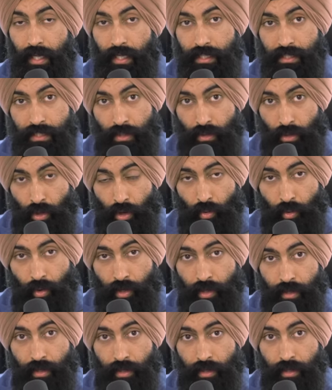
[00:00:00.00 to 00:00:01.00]
is
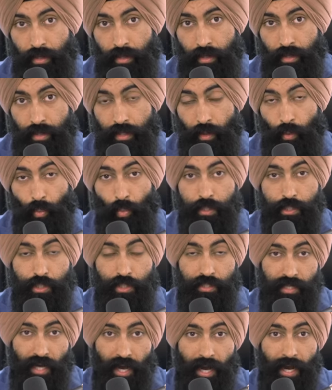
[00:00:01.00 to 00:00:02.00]
lower than what
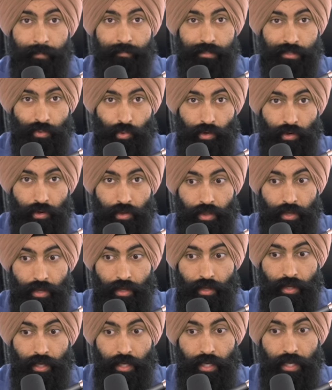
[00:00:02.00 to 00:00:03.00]
your time is worth,
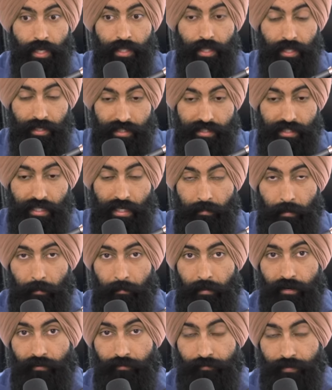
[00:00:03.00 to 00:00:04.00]
then it's going to be
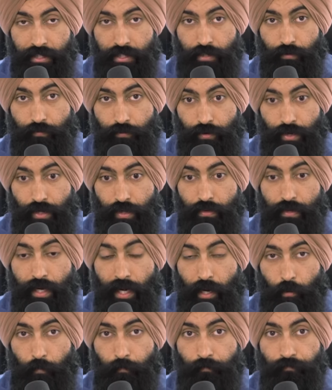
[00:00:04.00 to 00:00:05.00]
beneficial for you
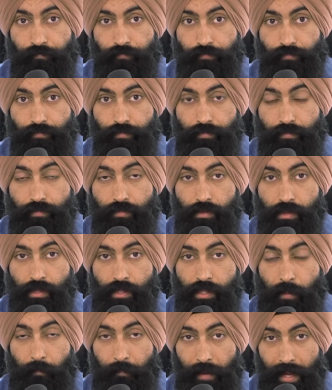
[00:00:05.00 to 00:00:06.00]
now
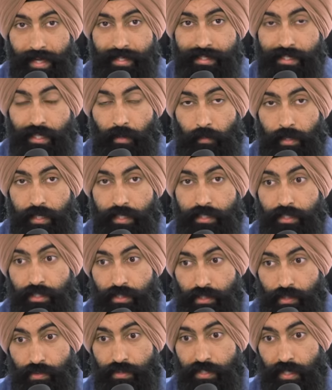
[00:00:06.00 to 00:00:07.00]
to pay somebody to
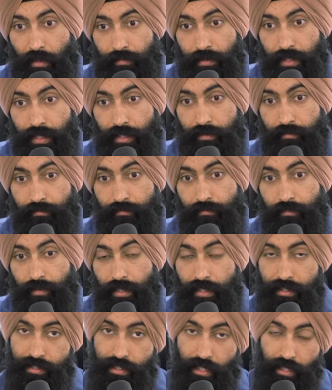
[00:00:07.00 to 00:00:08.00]
do something
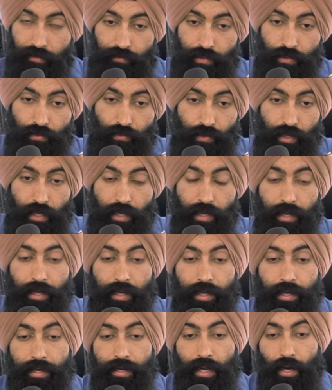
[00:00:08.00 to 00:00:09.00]
instead of you.
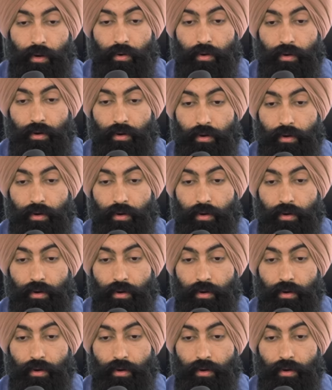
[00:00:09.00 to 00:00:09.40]
Now,